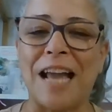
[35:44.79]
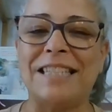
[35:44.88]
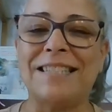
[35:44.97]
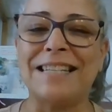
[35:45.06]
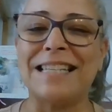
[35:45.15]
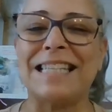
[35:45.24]
it
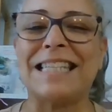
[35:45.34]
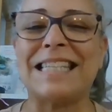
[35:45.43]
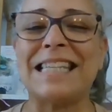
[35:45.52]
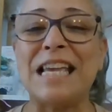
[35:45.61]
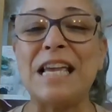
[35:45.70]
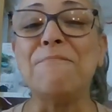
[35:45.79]
doesn't
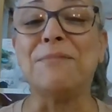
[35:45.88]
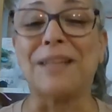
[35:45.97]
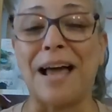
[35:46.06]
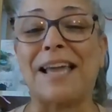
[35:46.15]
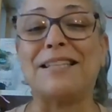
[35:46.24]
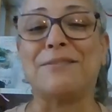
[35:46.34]
seem
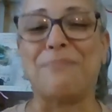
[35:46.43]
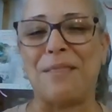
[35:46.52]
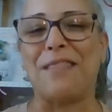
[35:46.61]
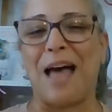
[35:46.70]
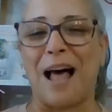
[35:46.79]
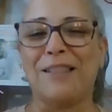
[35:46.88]
like it's been
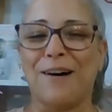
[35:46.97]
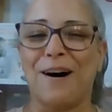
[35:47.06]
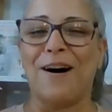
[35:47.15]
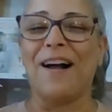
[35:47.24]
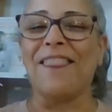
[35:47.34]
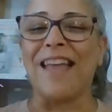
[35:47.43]
that long.